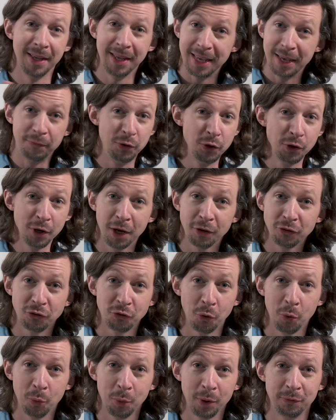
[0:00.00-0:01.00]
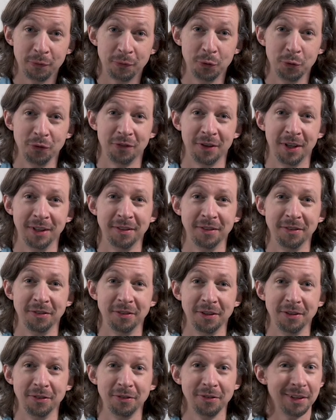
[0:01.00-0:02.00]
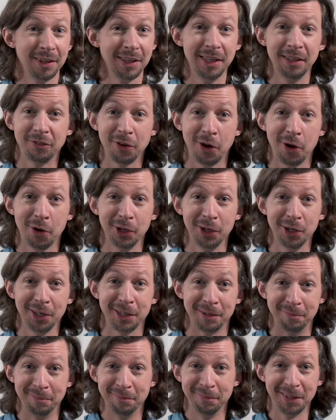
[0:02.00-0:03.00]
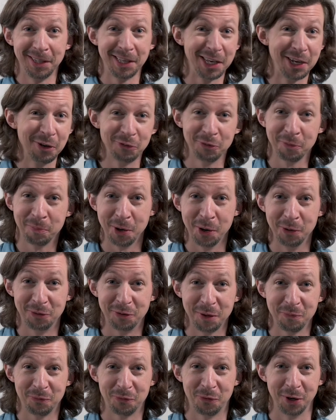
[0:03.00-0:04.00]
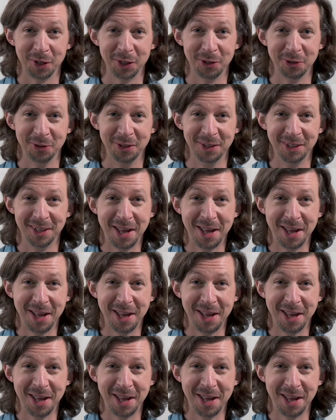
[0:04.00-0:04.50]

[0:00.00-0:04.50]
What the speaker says: If you're not sure what a full sentence is, it's all good. Here's a pro tip for you.